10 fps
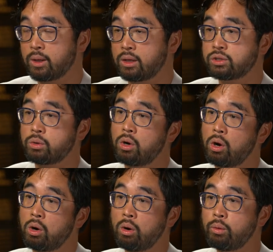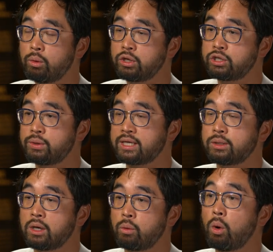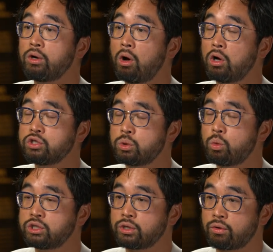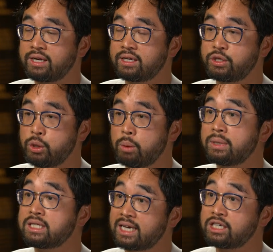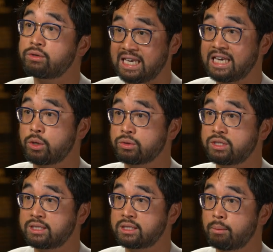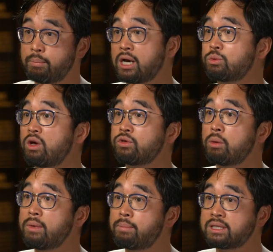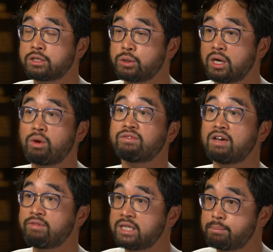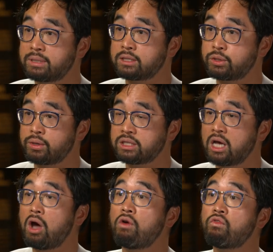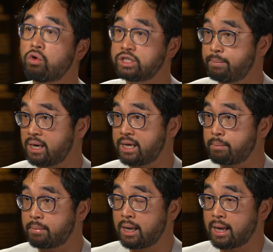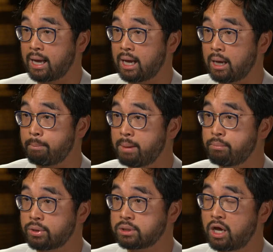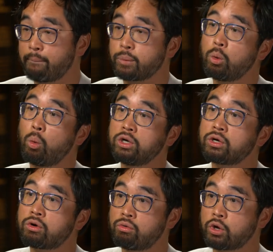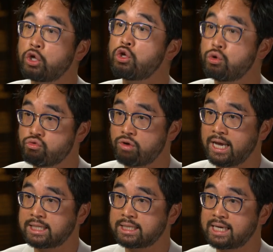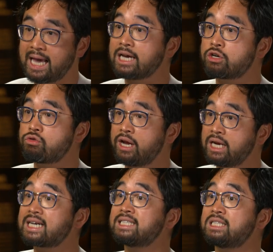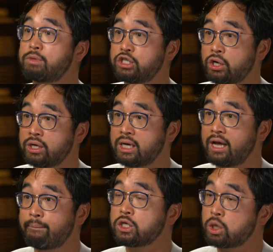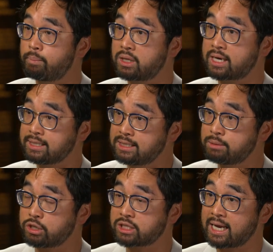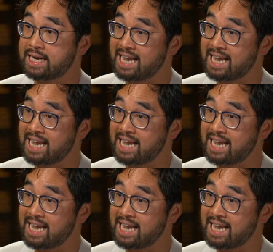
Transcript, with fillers: So what we want to do is we want also want to create this human-centric ecosystem because we have so many business units. We have 17 business units, 40 million uh, members. We want to curate and create a customer journey so the customers can